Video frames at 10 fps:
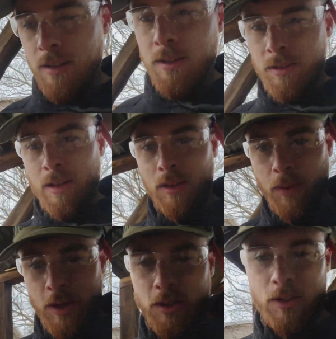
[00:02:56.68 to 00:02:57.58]
So that's
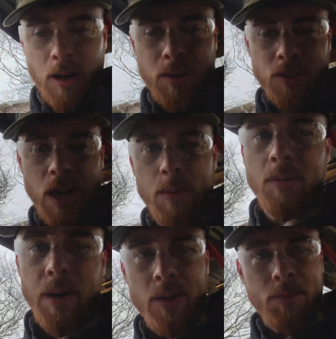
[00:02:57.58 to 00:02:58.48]
why you just saw me grabbing
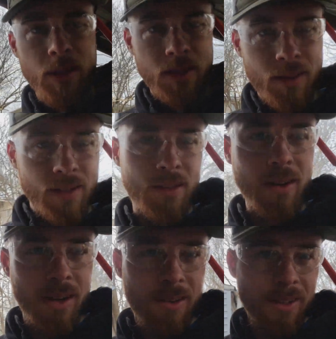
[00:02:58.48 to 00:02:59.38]
random pieces on the
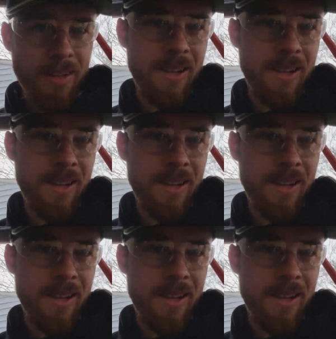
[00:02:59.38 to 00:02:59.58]
ground.